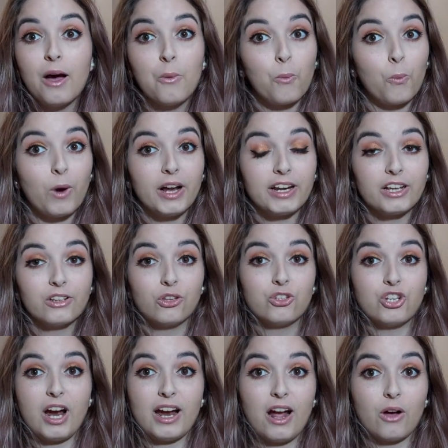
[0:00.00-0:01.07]
wanted to
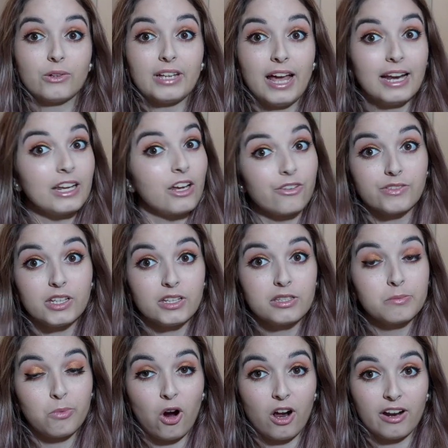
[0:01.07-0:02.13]
try out any of these
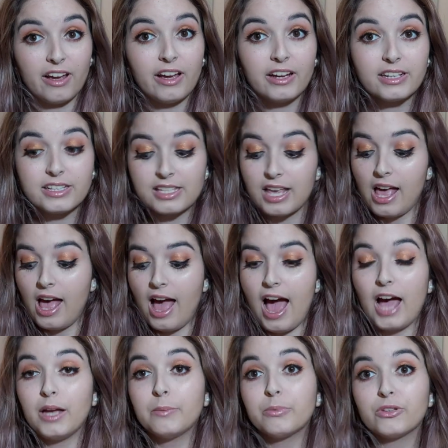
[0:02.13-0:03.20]
products.
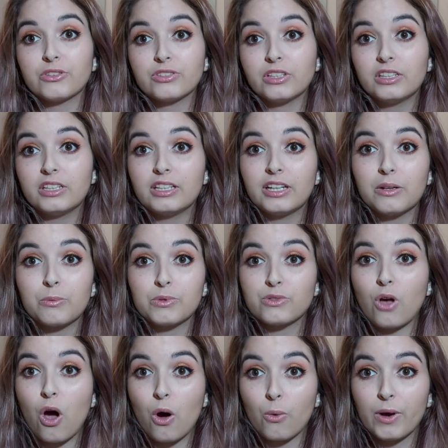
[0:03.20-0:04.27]
I personally was
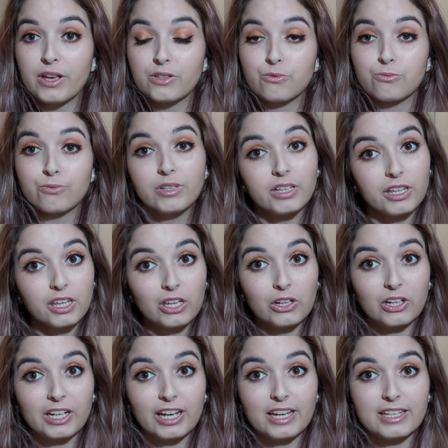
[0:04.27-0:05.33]
always really
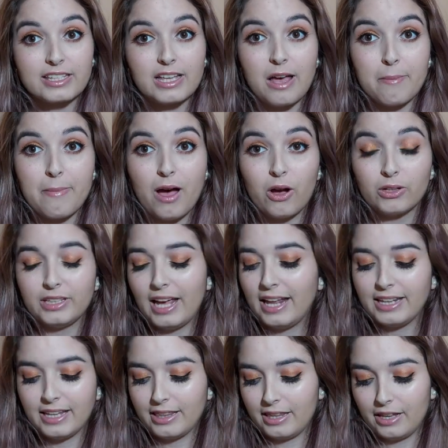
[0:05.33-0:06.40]
curious about
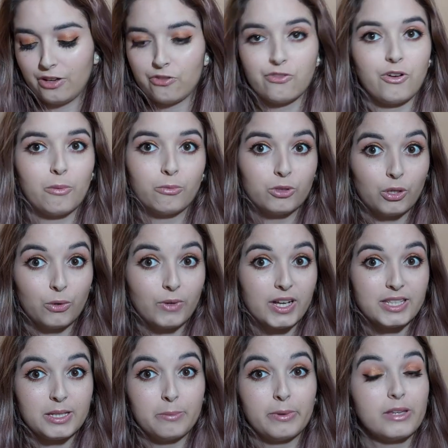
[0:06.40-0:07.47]
anything from Glow
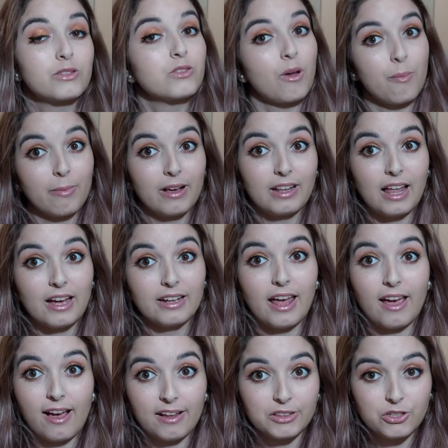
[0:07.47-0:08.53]
Recipe, so I'm glad
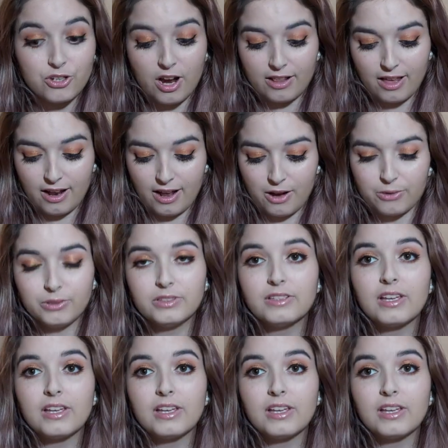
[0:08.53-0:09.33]
I got to try that out.